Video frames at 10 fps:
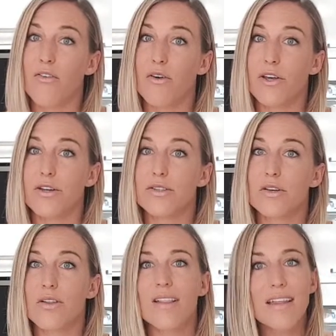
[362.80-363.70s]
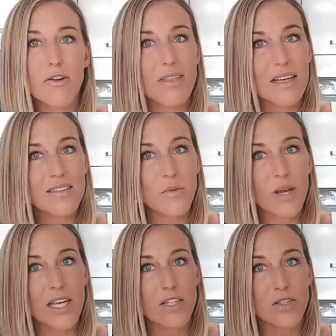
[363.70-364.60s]
for you. So the little things that we
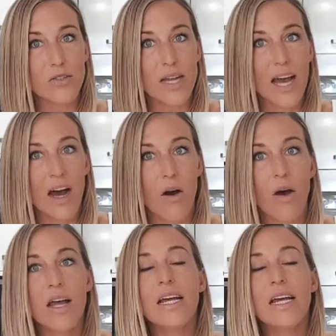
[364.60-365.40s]
can do now,